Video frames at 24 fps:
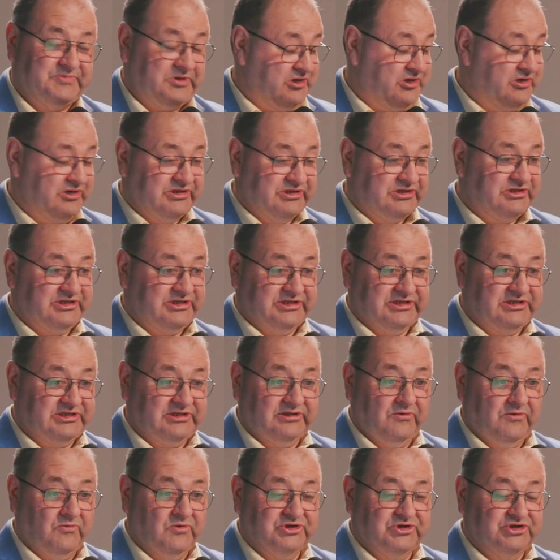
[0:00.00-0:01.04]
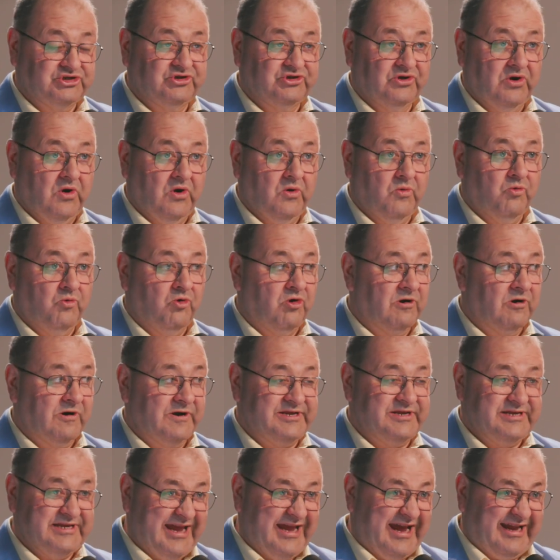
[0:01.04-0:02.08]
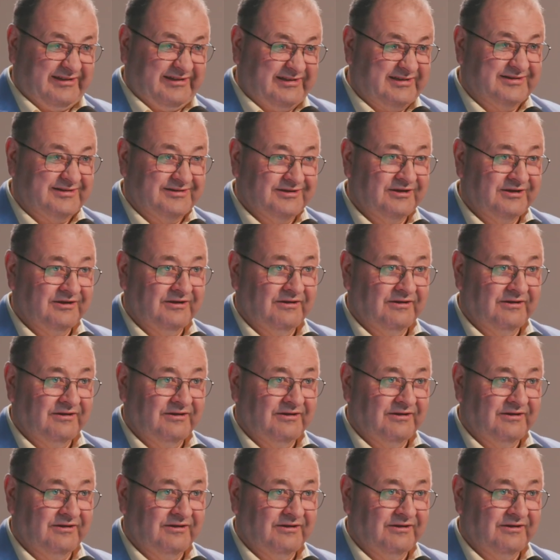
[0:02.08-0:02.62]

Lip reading: because just there was no war yet.